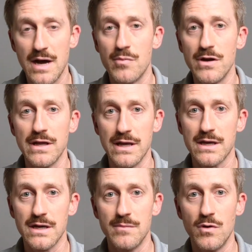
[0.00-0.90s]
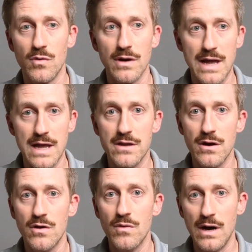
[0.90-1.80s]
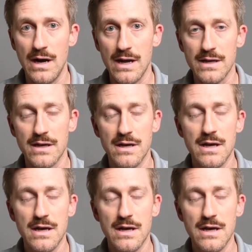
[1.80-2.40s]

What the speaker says: operating income, or NOI.